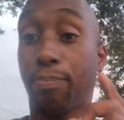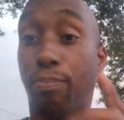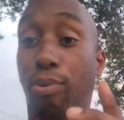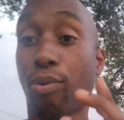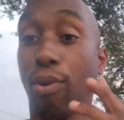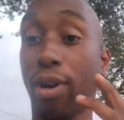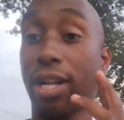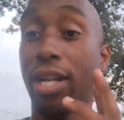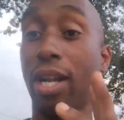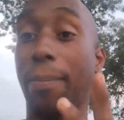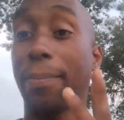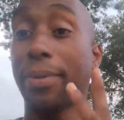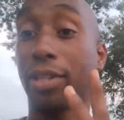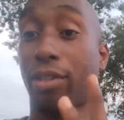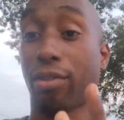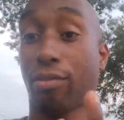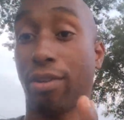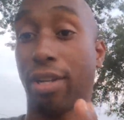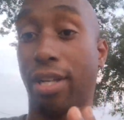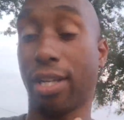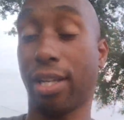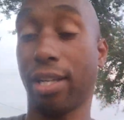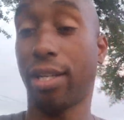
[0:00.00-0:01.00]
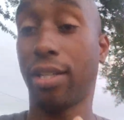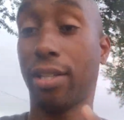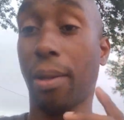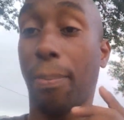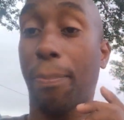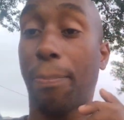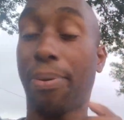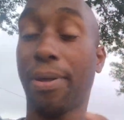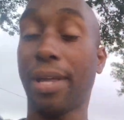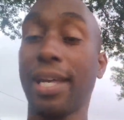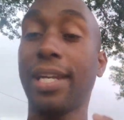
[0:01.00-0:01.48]
Point number three.
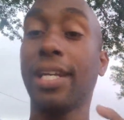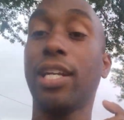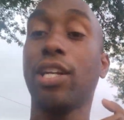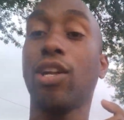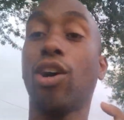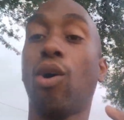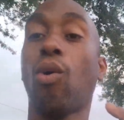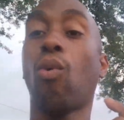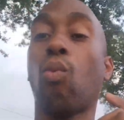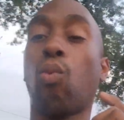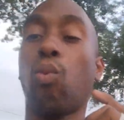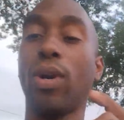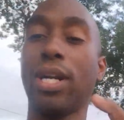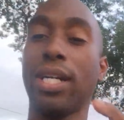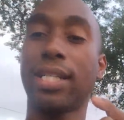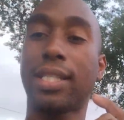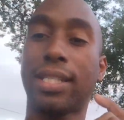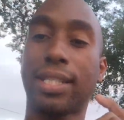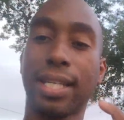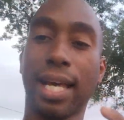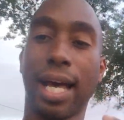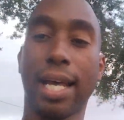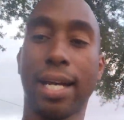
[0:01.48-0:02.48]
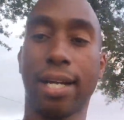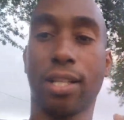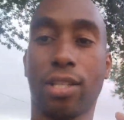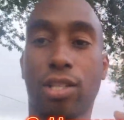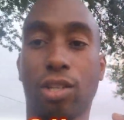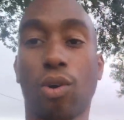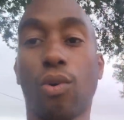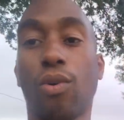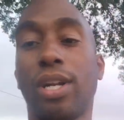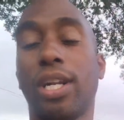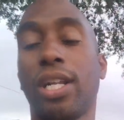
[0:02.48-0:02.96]
Depending on which side of
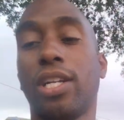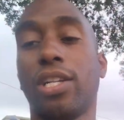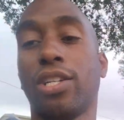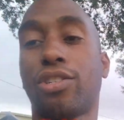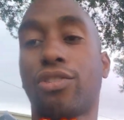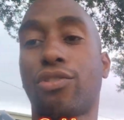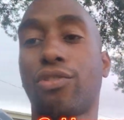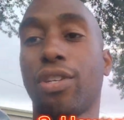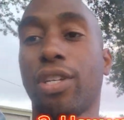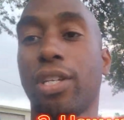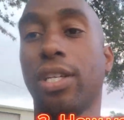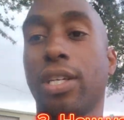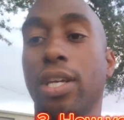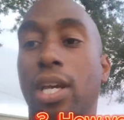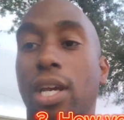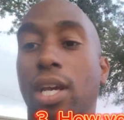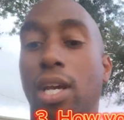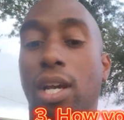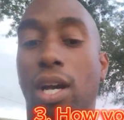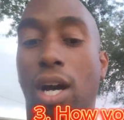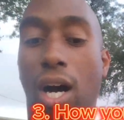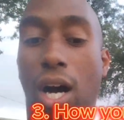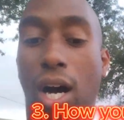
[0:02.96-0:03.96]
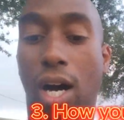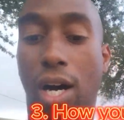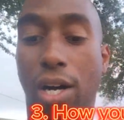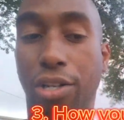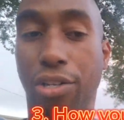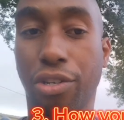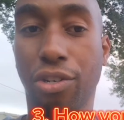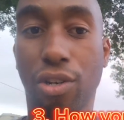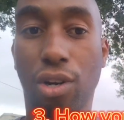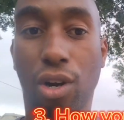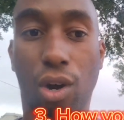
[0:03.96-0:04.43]
the toy industry uh,
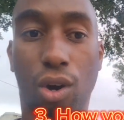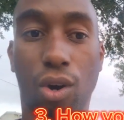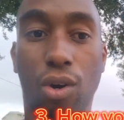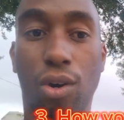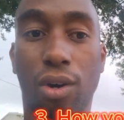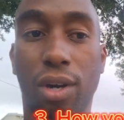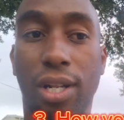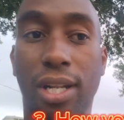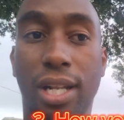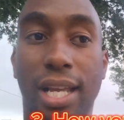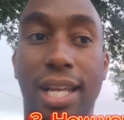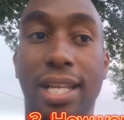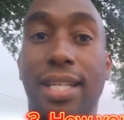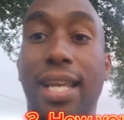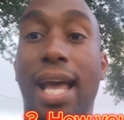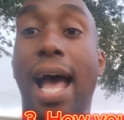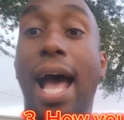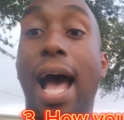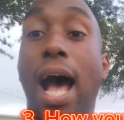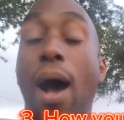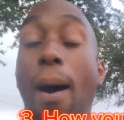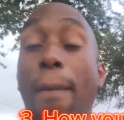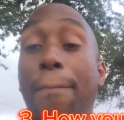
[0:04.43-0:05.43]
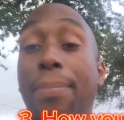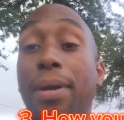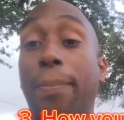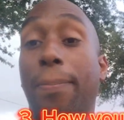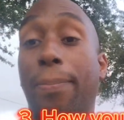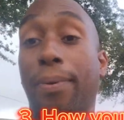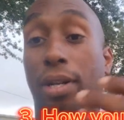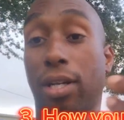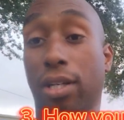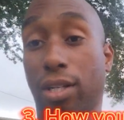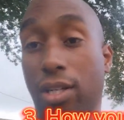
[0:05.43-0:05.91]
you're on is how
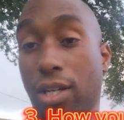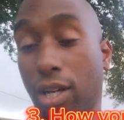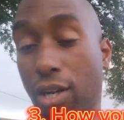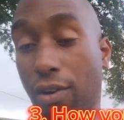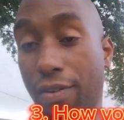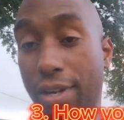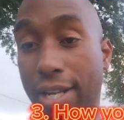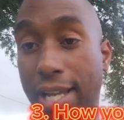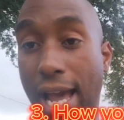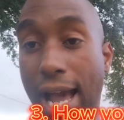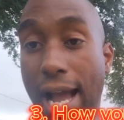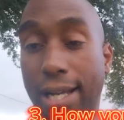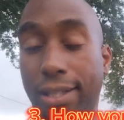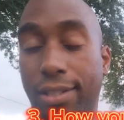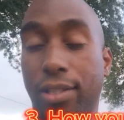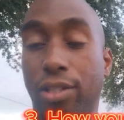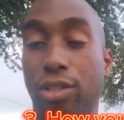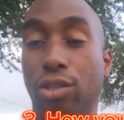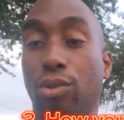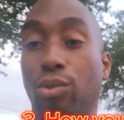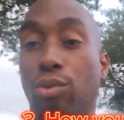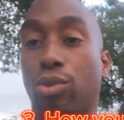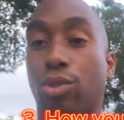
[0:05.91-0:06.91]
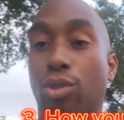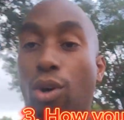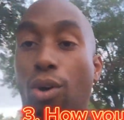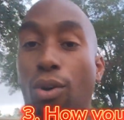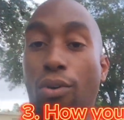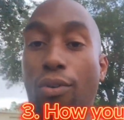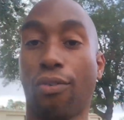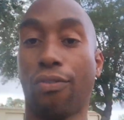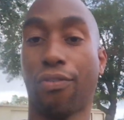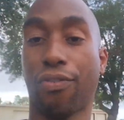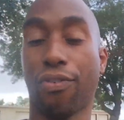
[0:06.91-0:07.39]
people are gonna react to you.
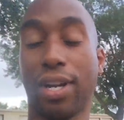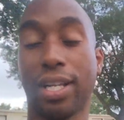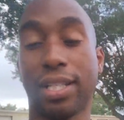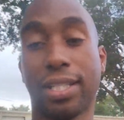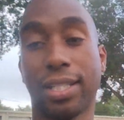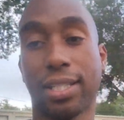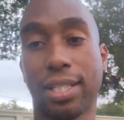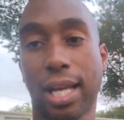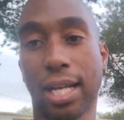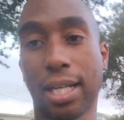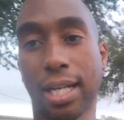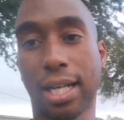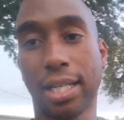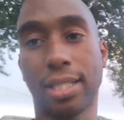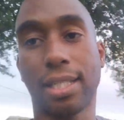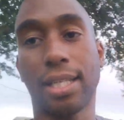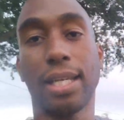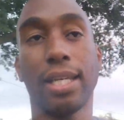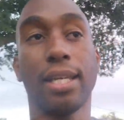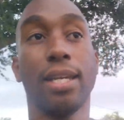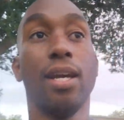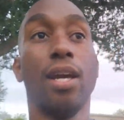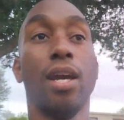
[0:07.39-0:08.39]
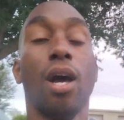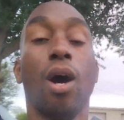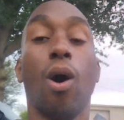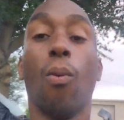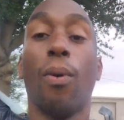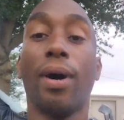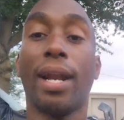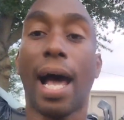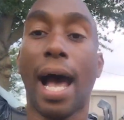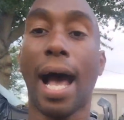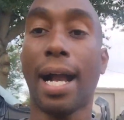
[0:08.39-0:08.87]
So, for instance, like I say,
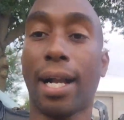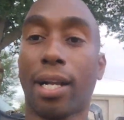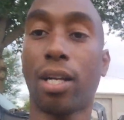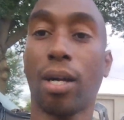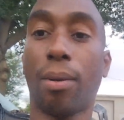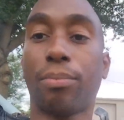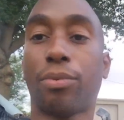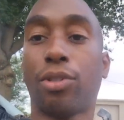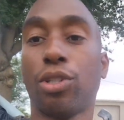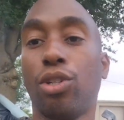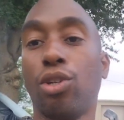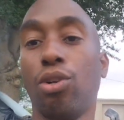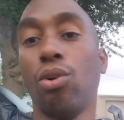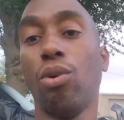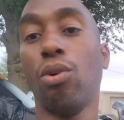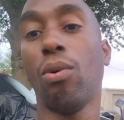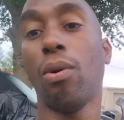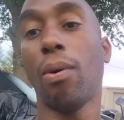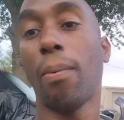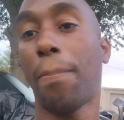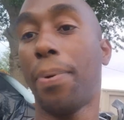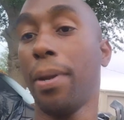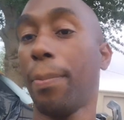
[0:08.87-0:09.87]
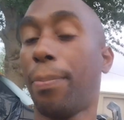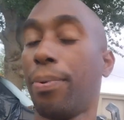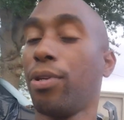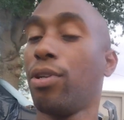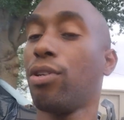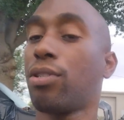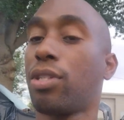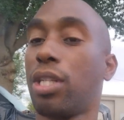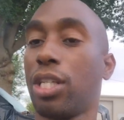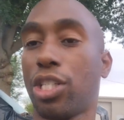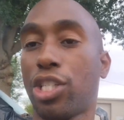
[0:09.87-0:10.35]
when I come through, people
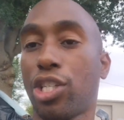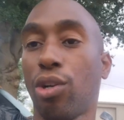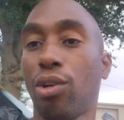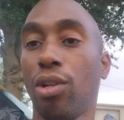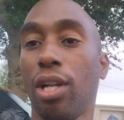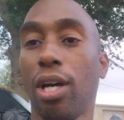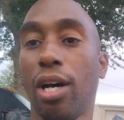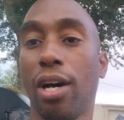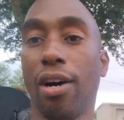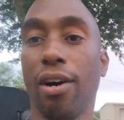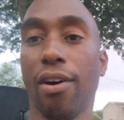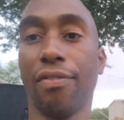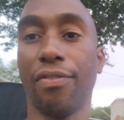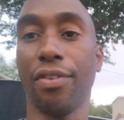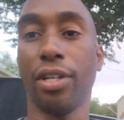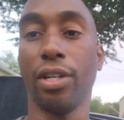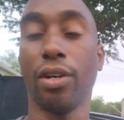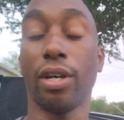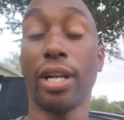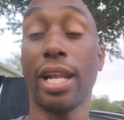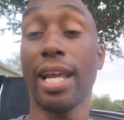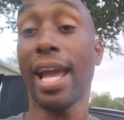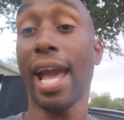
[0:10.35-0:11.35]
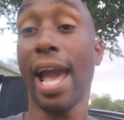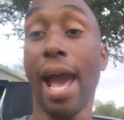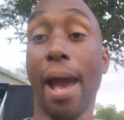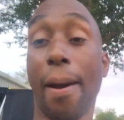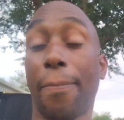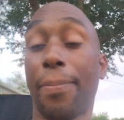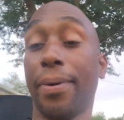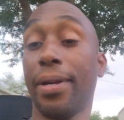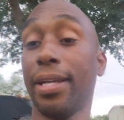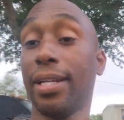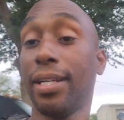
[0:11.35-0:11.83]
usually show love. You know, they
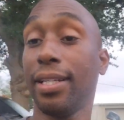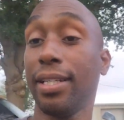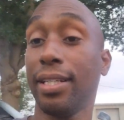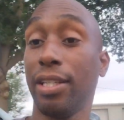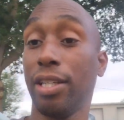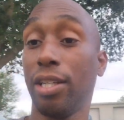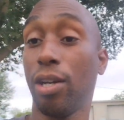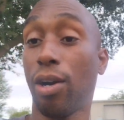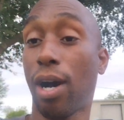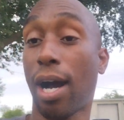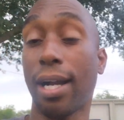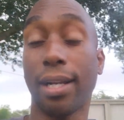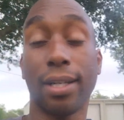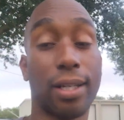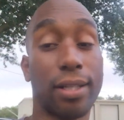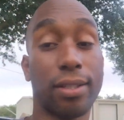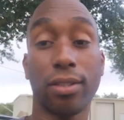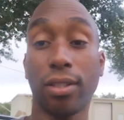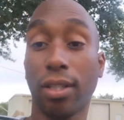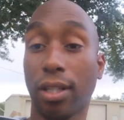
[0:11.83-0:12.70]
happy. You know, I